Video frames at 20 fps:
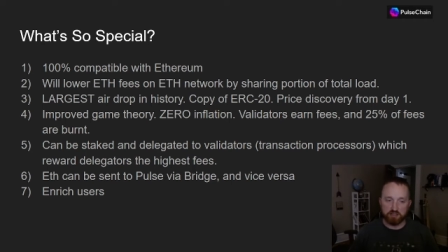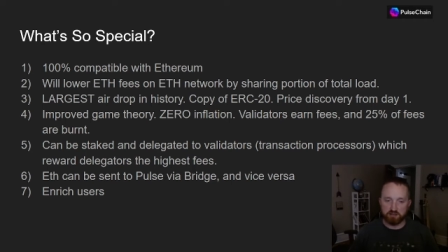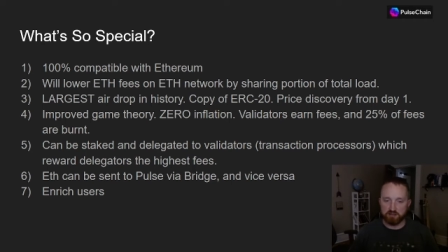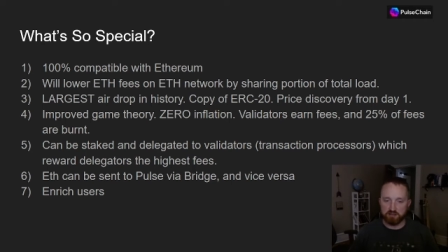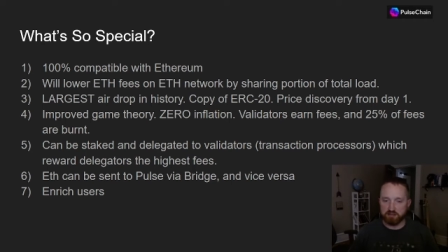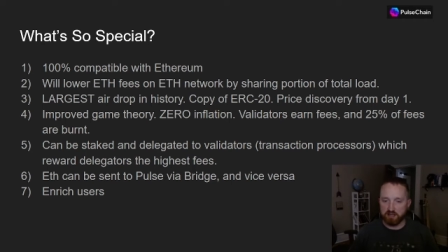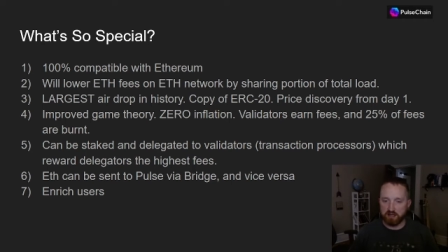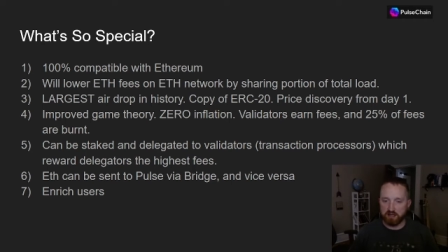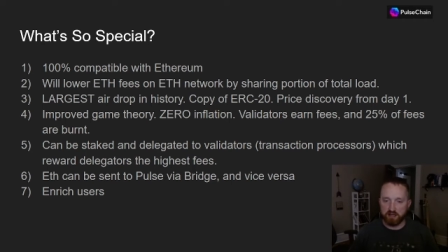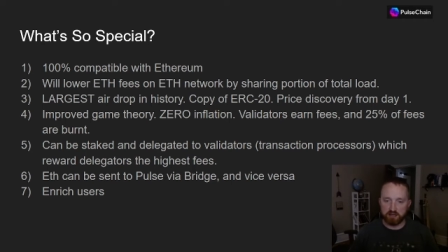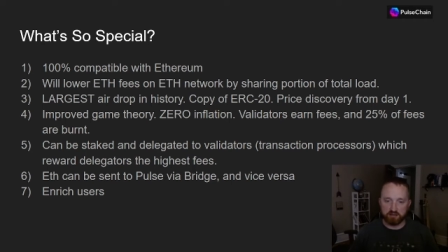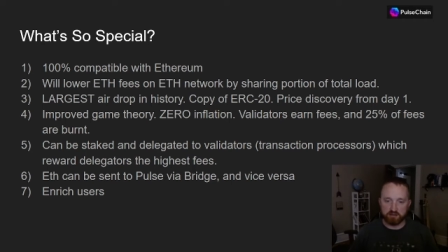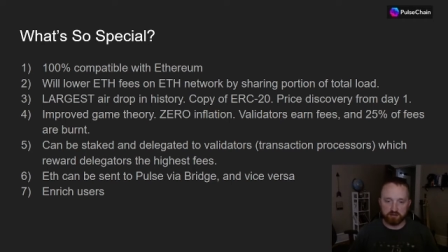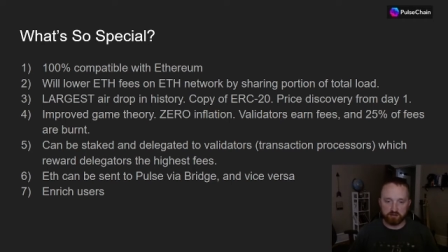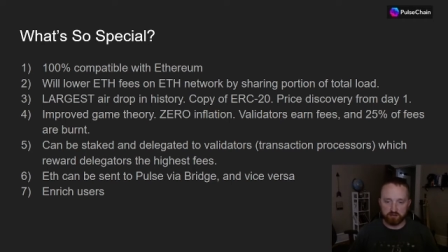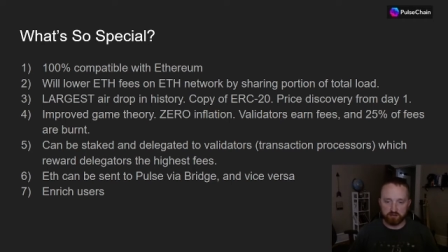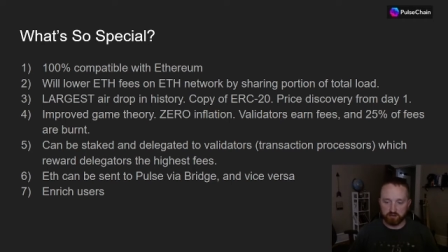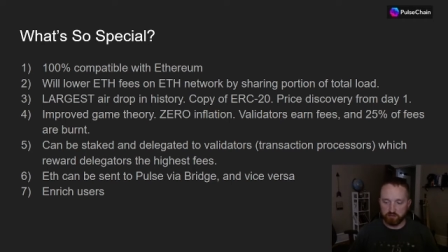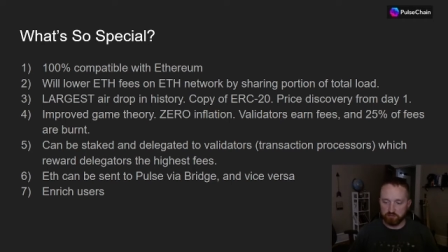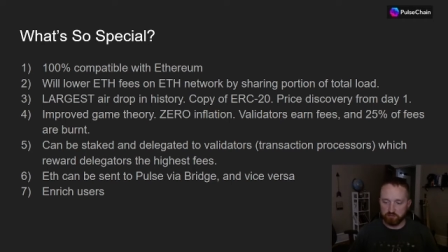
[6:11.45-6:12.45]
a DEX,
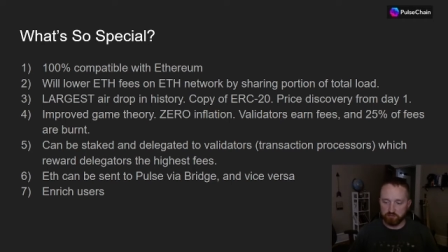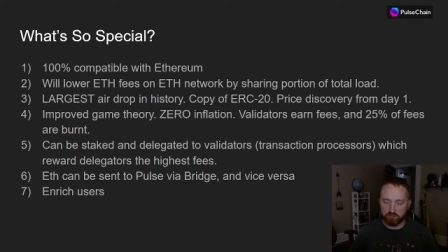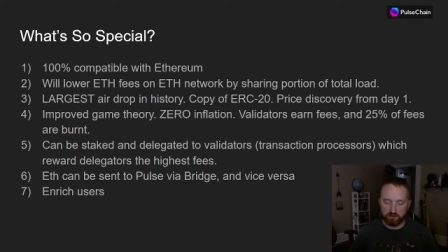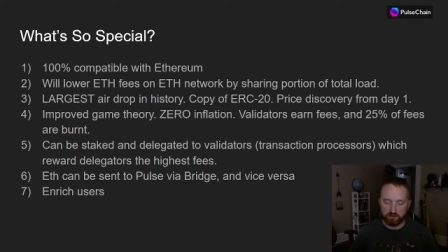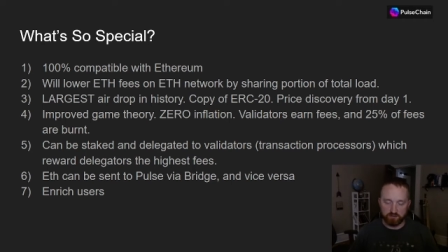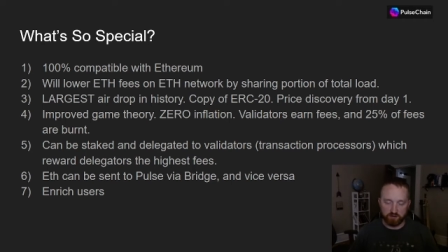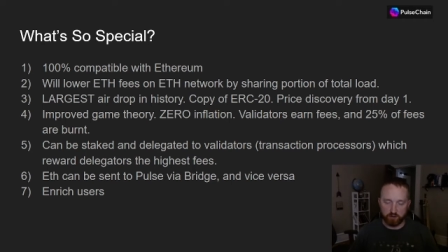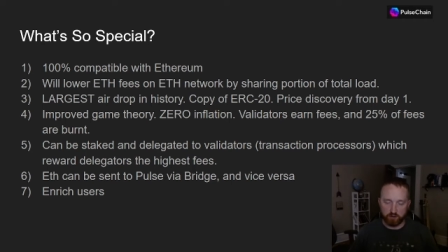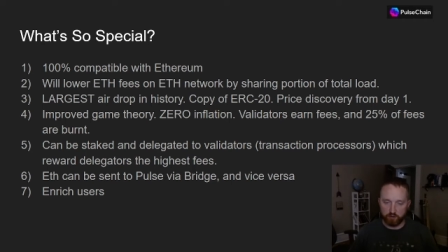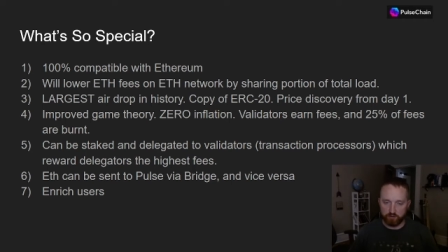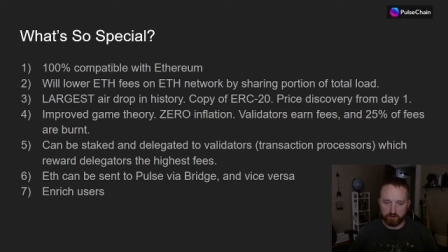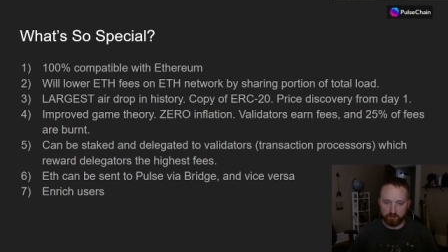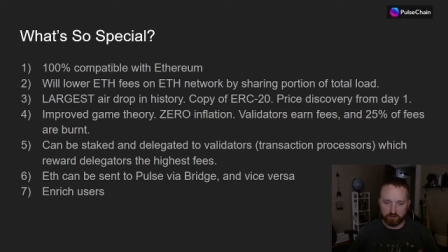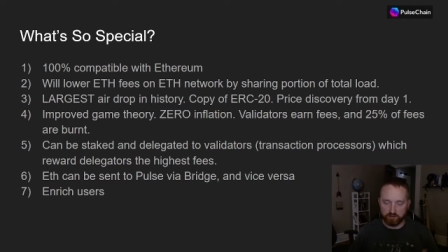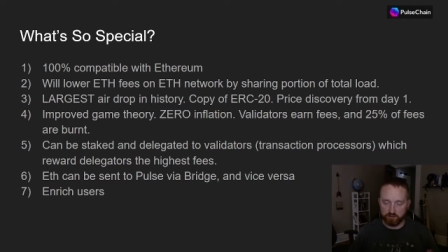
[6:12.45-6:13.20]
or there's a